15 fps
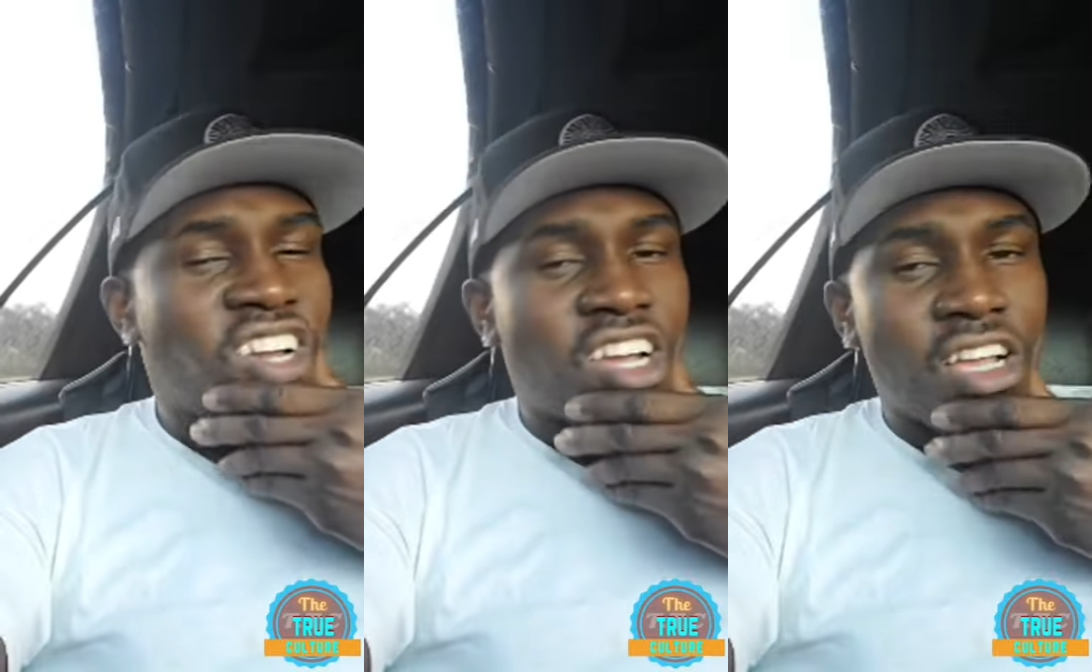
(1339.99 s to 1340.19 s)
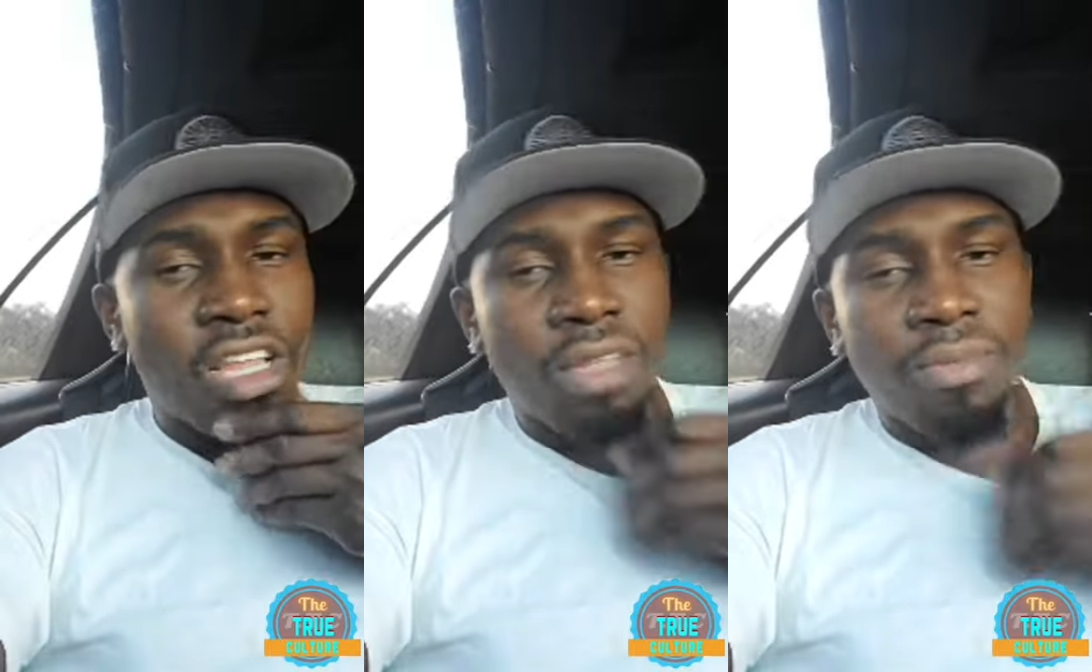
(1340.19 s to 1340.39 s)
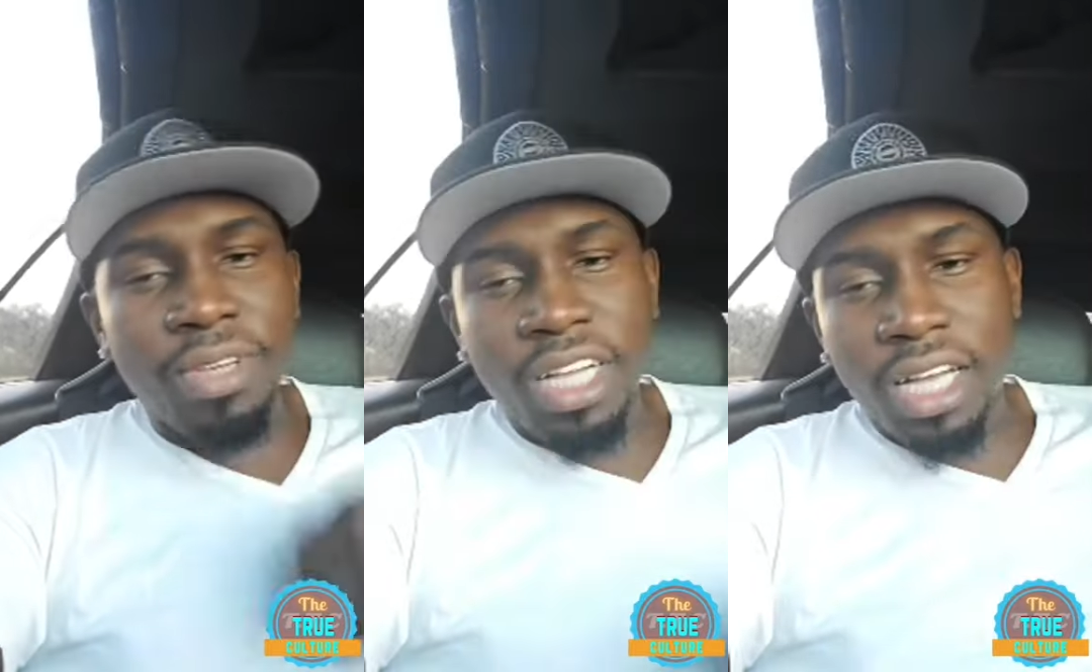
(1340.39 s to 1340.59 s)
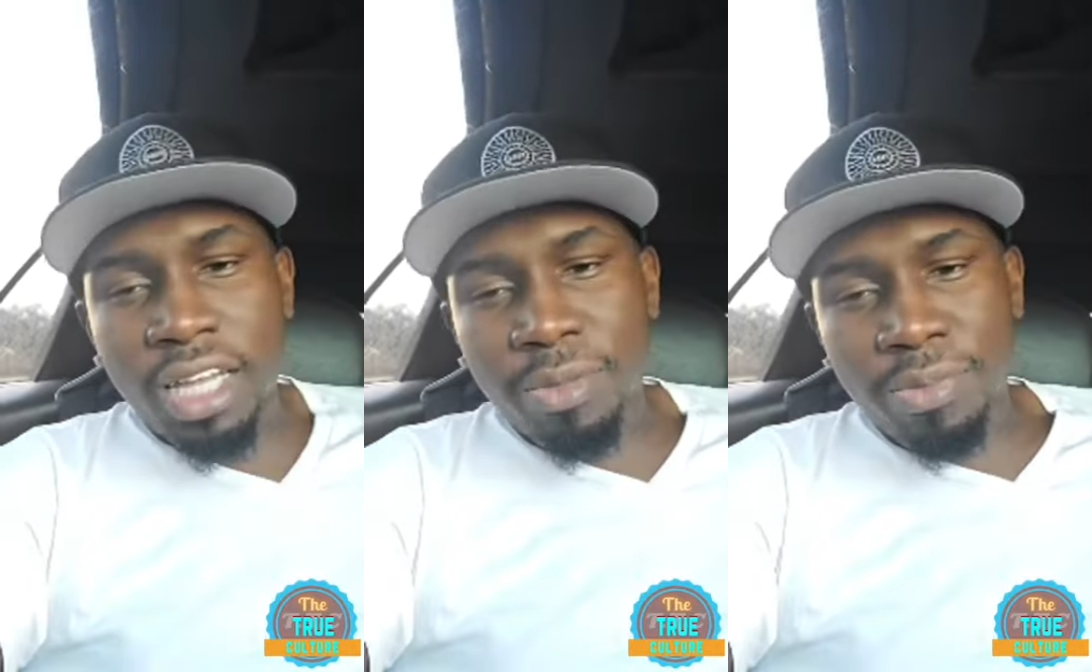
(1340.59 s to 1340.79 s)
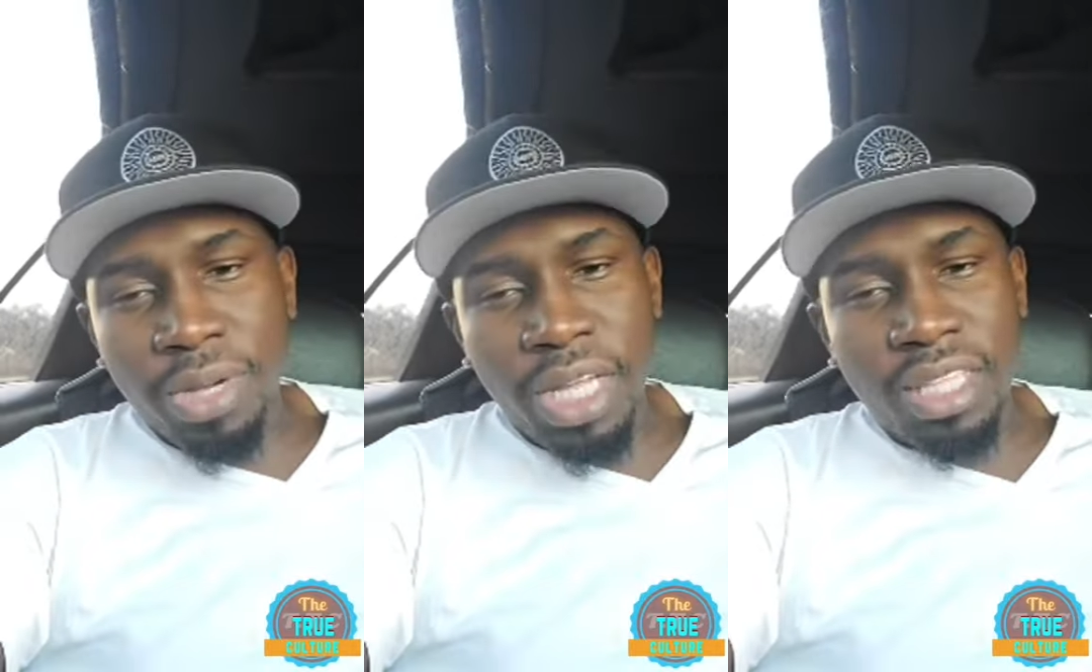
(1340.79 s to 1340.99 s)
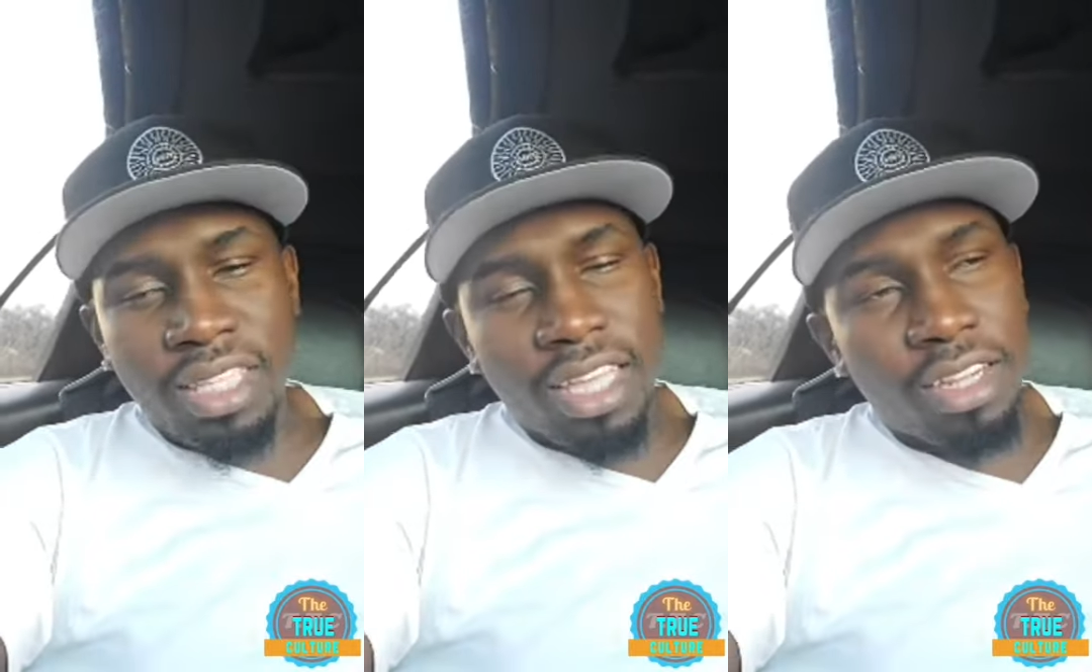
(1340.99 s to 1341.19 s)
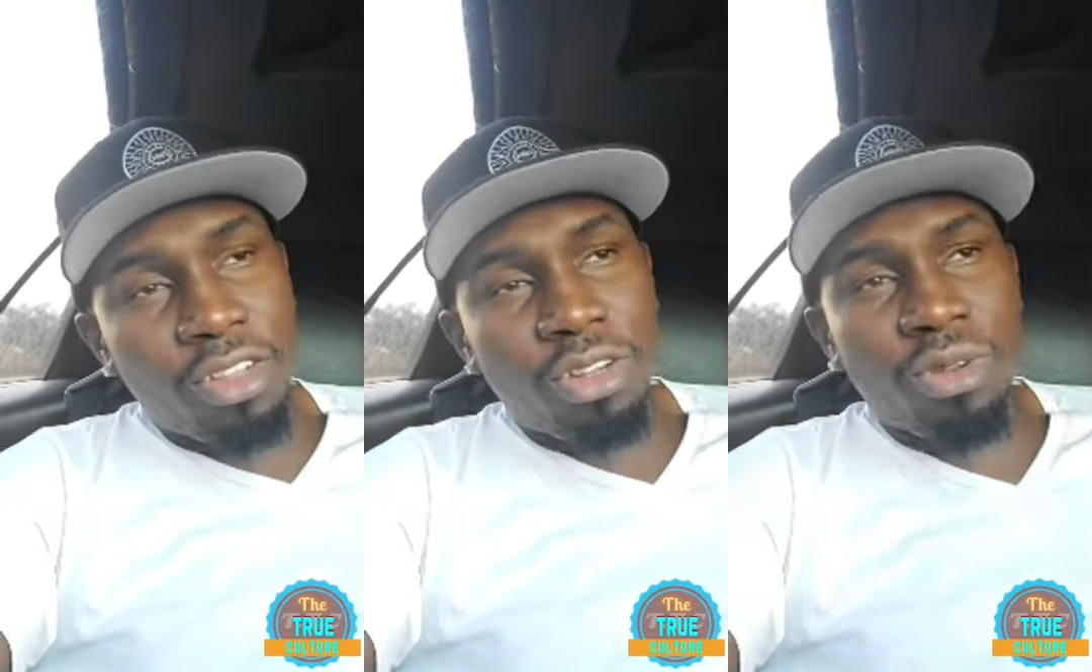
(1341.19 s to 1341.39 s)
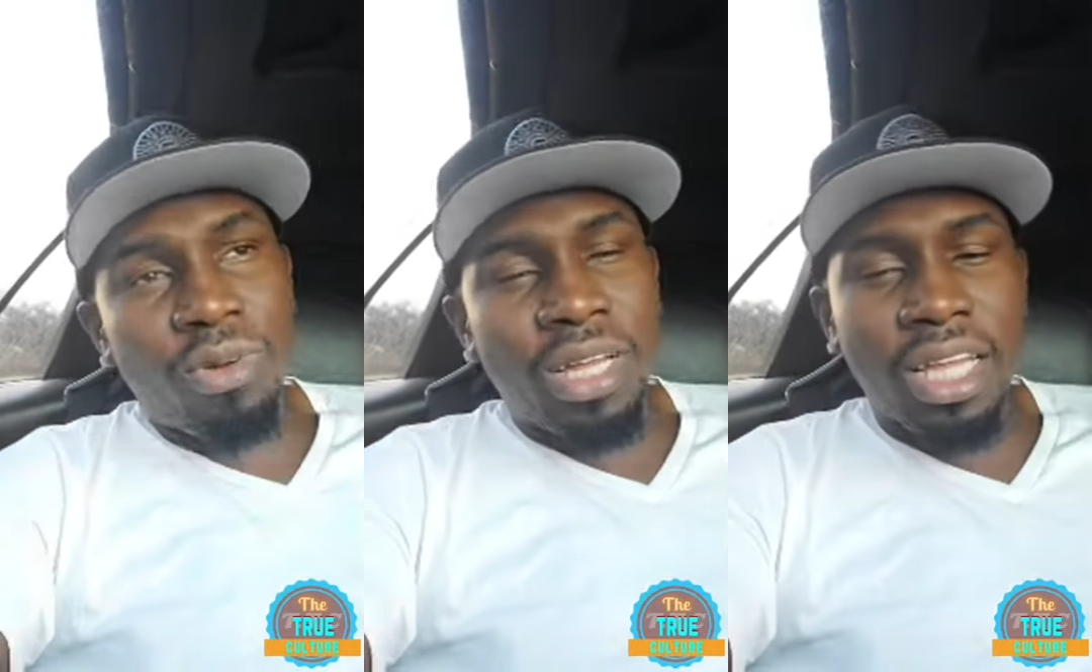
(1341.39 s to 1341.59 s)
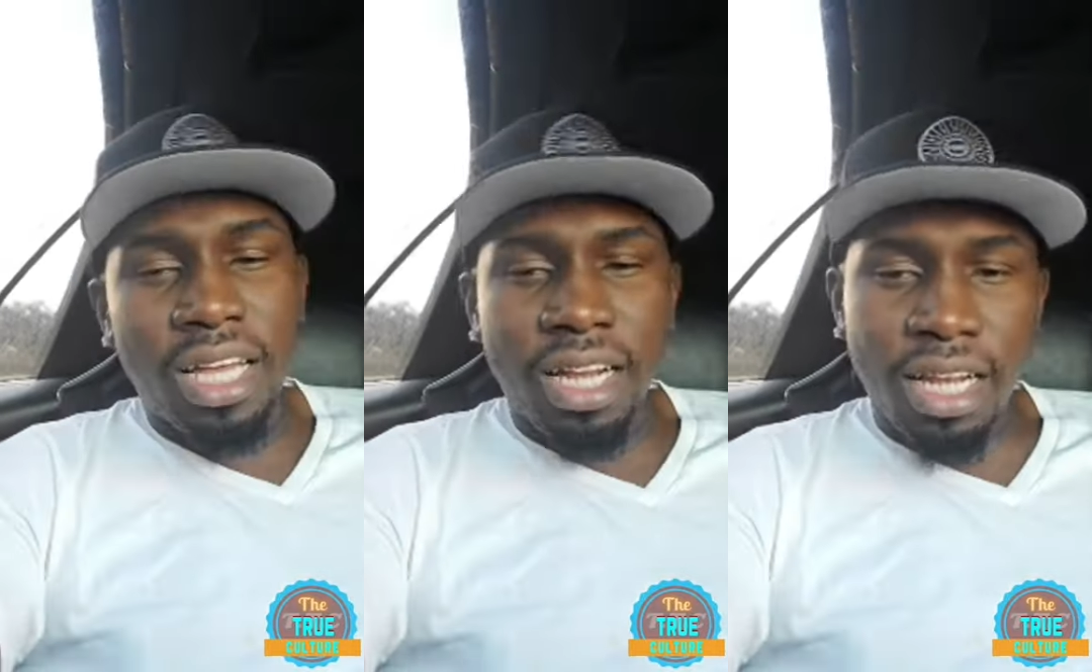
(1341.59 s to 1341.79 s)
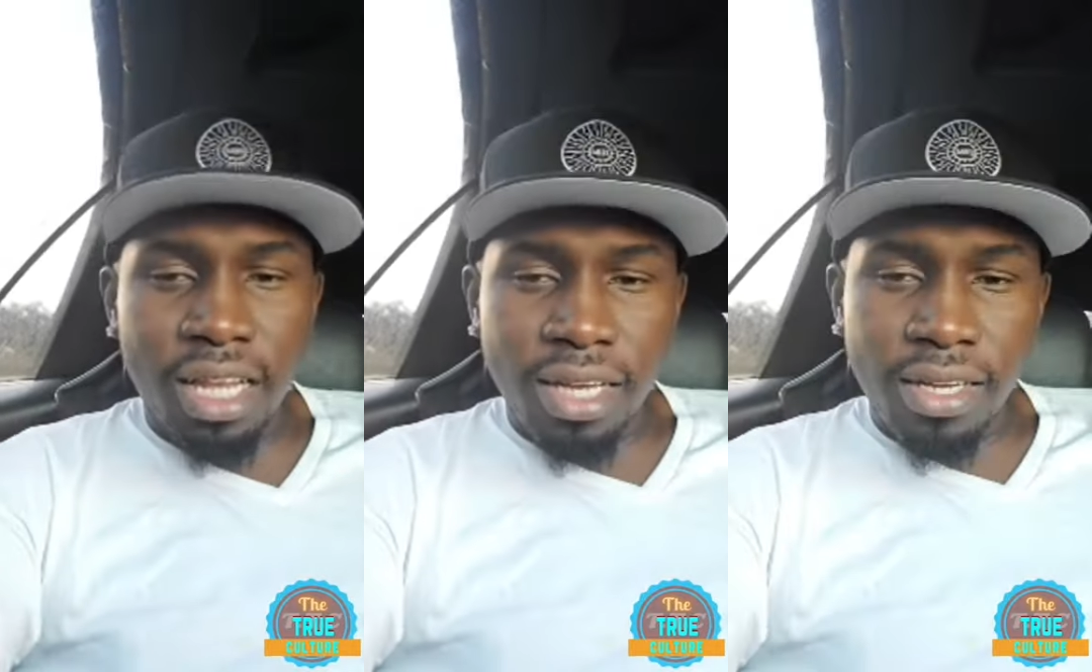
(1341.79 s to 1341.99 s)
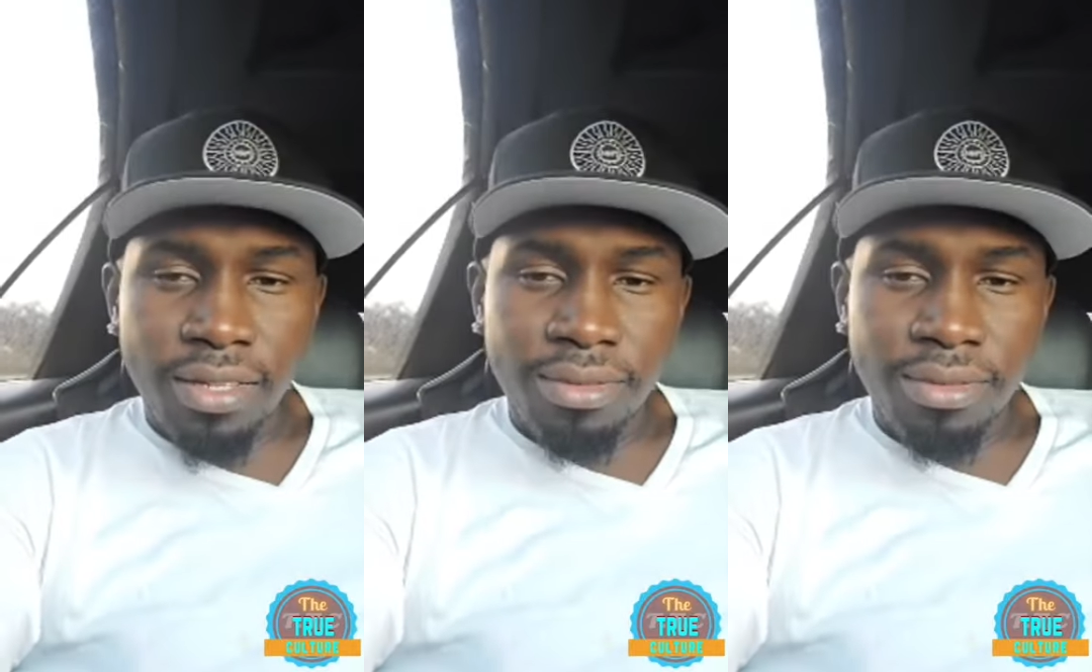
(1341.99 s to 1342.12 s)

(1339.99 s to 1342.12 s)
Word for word: early because the party is done one o'clock.